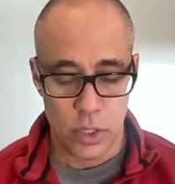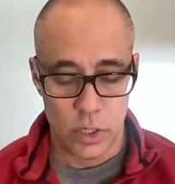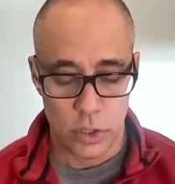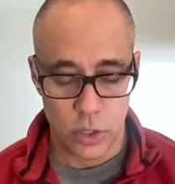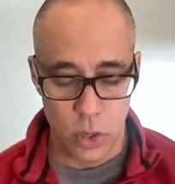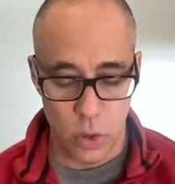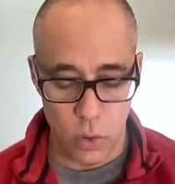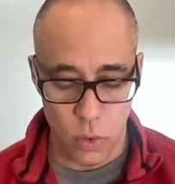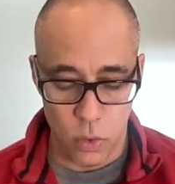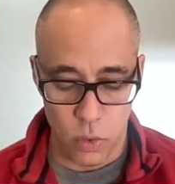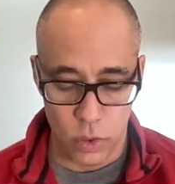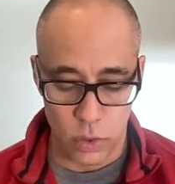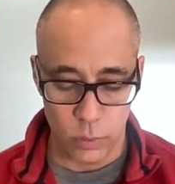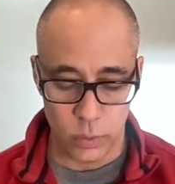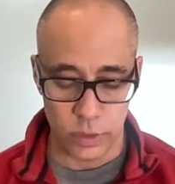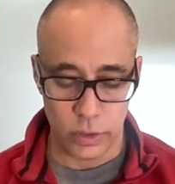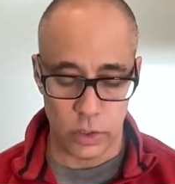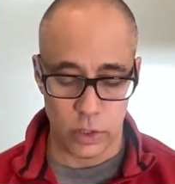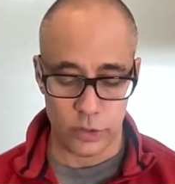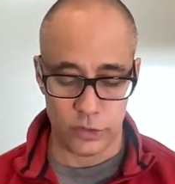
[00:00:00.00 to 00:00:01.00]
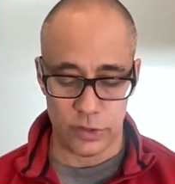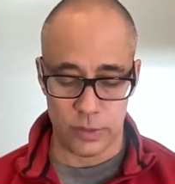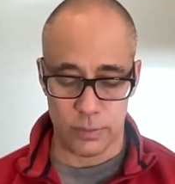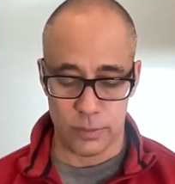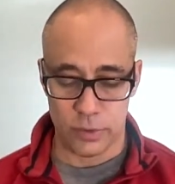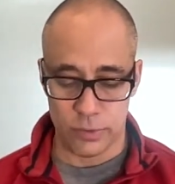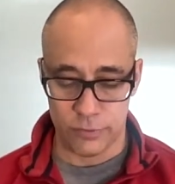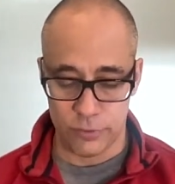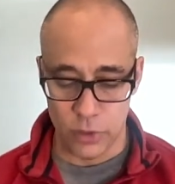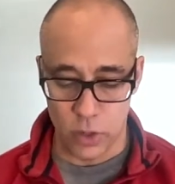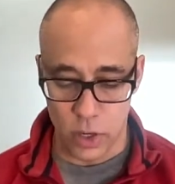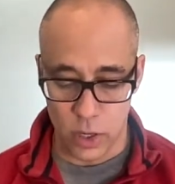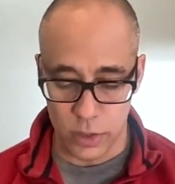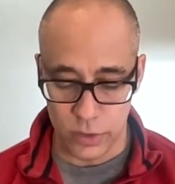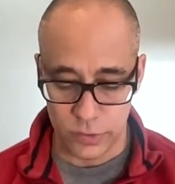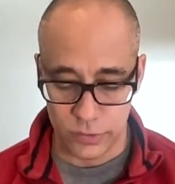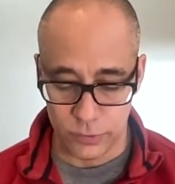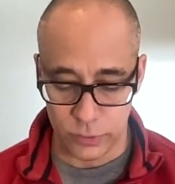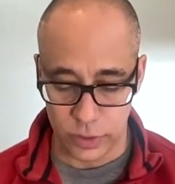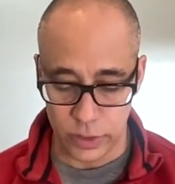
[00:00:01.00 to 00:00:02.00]
cohort with a large number of
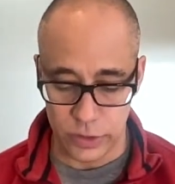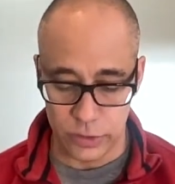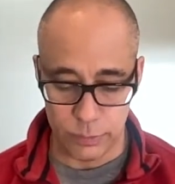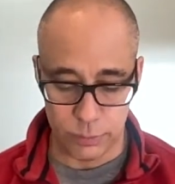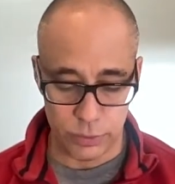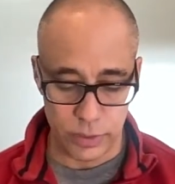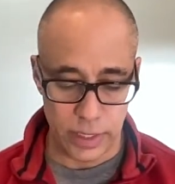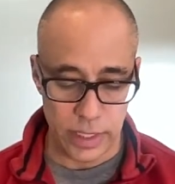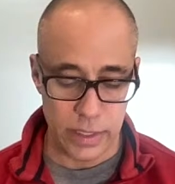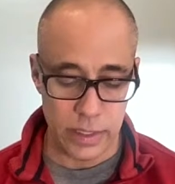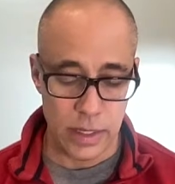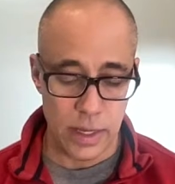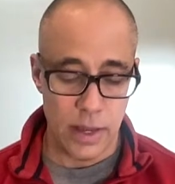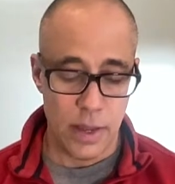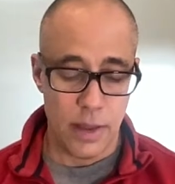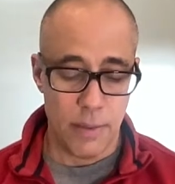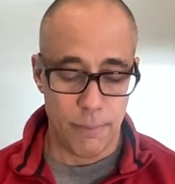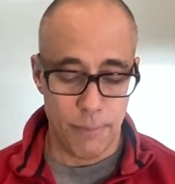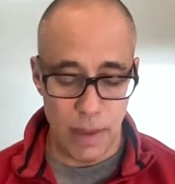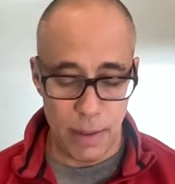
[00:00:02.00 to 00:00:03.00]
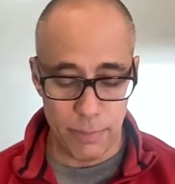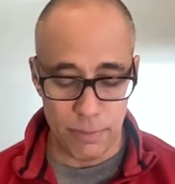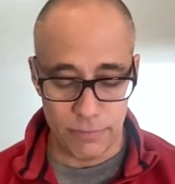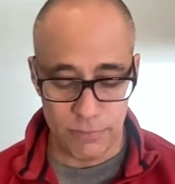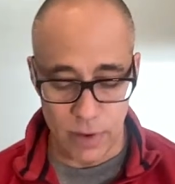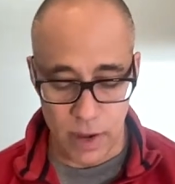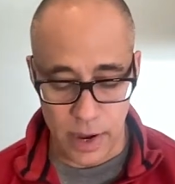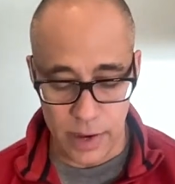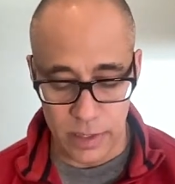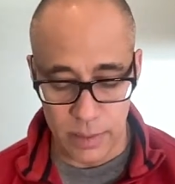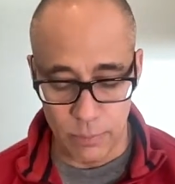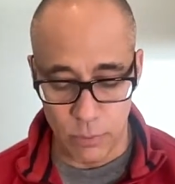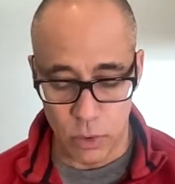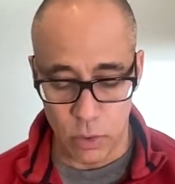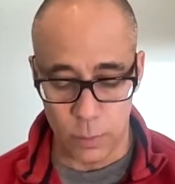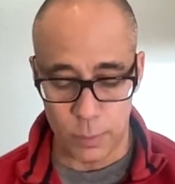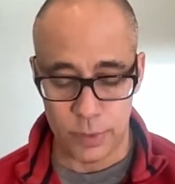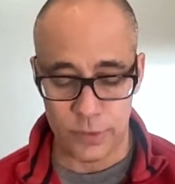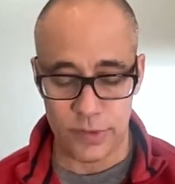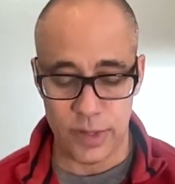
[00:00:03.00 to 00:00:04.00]
dogs for each breed may provide a more
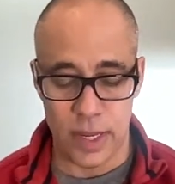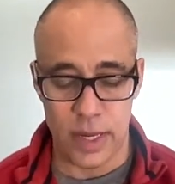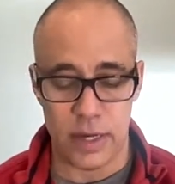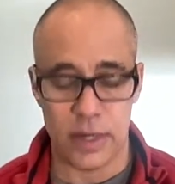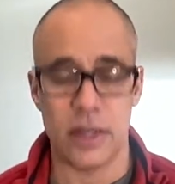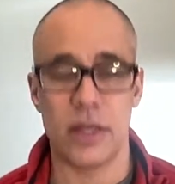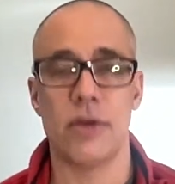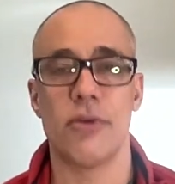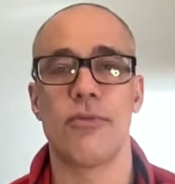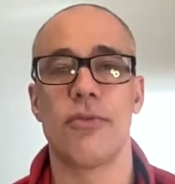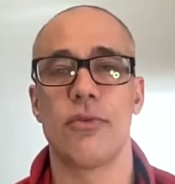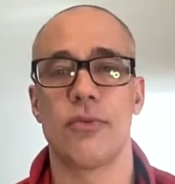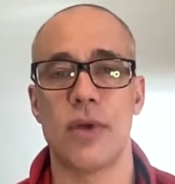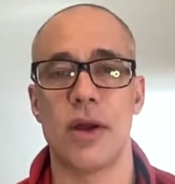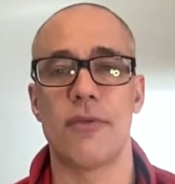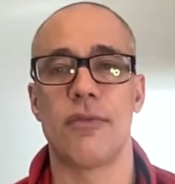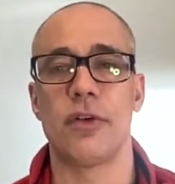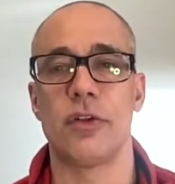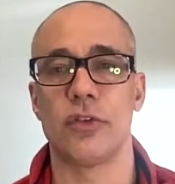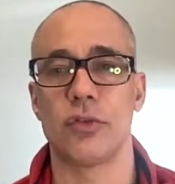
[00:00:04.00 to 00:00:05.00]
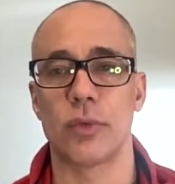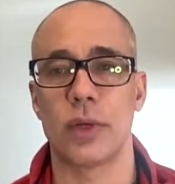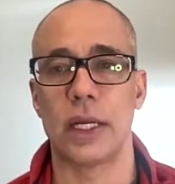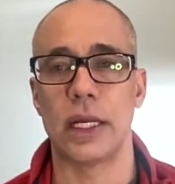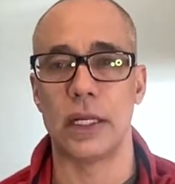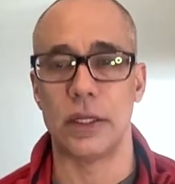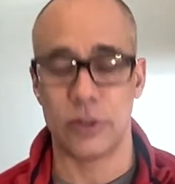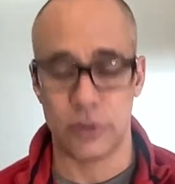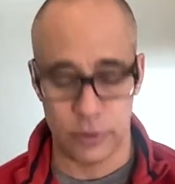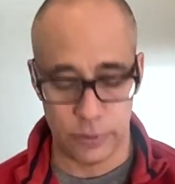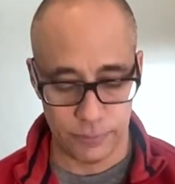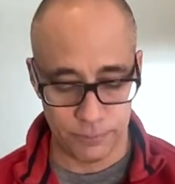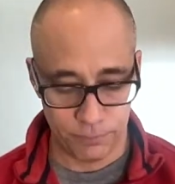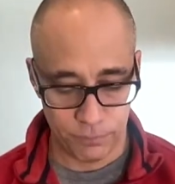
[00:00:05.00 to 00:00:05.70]
representative reference range.